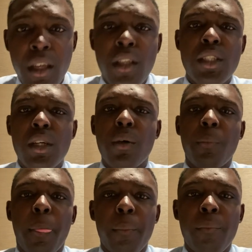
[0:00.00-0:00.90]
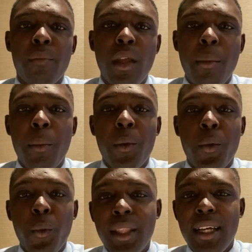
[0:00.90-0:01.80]
So,
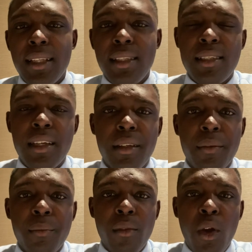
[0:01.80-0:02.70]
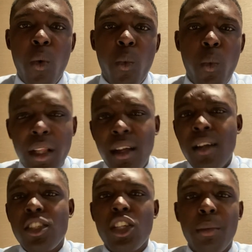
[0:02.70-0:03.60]
with that said, what
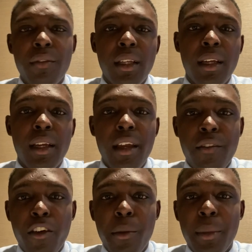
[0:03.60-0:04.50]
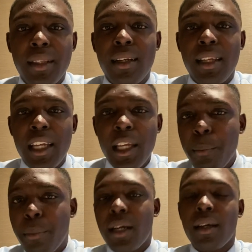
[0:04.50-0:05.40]
are some of the environmental
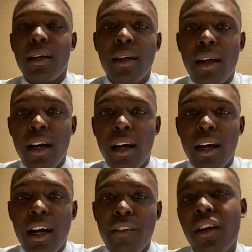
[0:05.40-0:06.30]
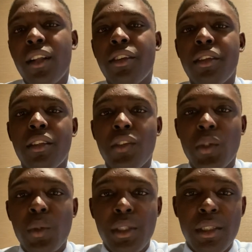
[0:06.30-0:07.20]
impact of alternative
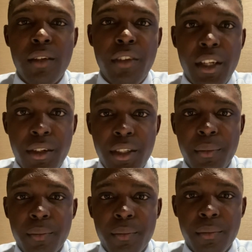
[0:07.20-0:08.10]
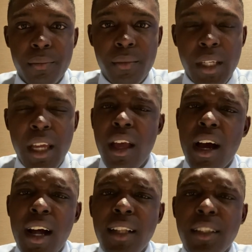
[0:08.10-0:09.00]
sources of energy?
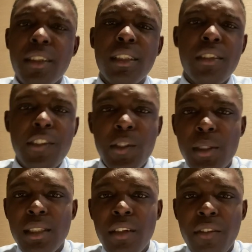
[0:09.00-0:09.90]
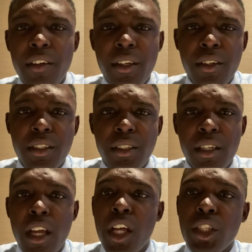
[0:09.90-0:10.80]
Alternative sources of
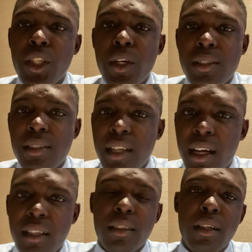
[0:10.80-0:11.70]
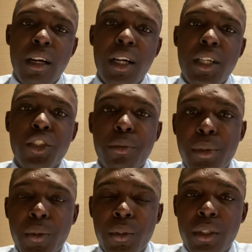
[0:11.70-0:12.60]
energy does not
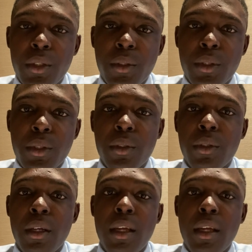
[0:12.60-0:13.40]
contribute to